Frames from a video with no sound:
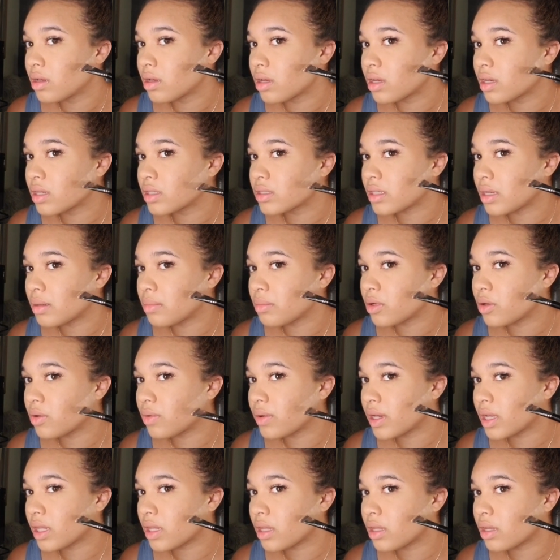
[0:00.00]
because I'm
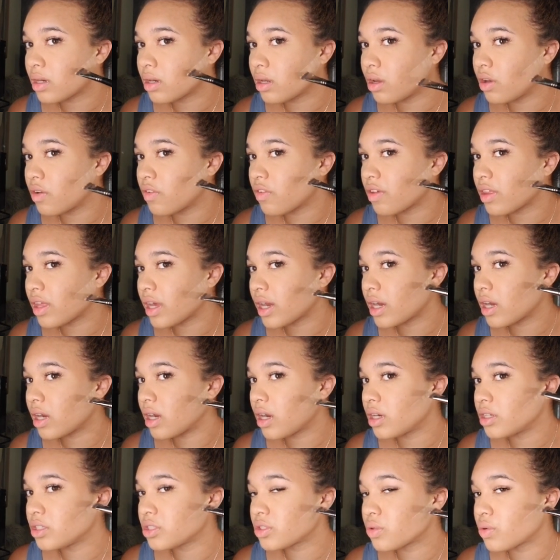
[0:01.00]
going a little over that
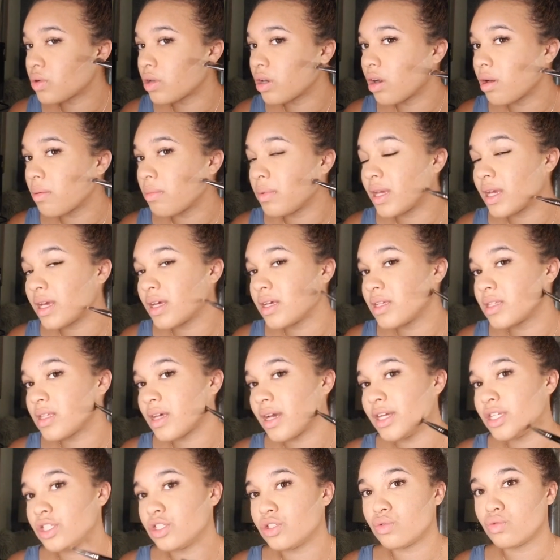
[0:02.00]
contour because
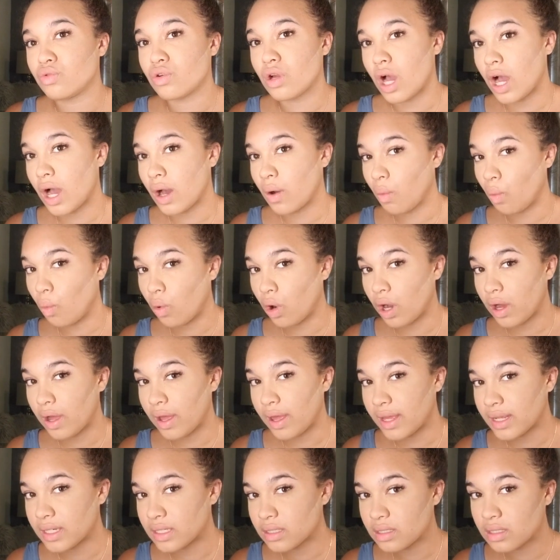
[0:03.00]
I do not
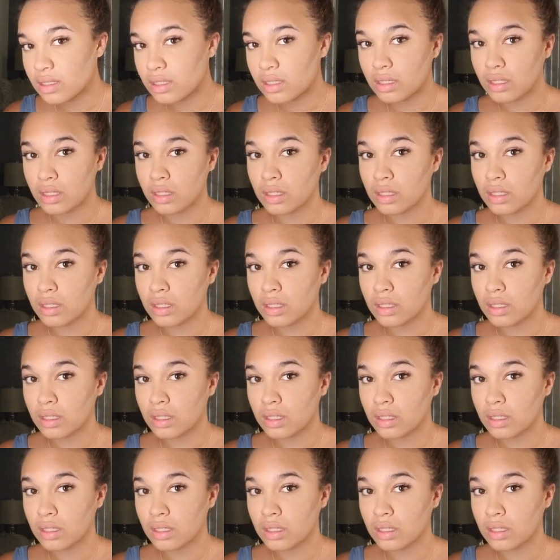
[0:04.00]
want,